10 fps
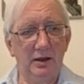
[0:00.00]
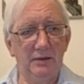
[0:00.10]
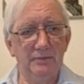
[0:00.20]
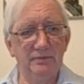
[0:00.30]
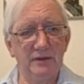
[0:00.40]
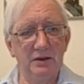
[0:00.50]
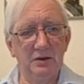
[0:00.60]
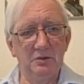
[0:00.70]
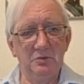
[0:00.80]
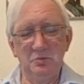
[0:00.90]

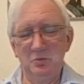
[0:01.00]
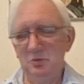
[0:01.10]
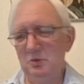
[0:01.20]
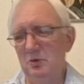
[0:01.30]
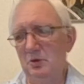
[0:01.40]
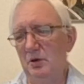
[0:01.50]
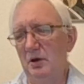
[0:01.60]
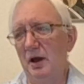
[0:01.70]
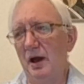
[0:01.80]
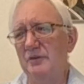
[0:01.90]

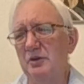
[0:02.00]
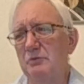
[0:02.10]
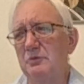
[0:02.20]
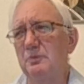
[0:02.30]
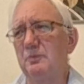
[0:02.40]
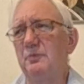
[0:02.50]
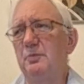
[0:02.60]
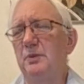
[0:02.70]
I don't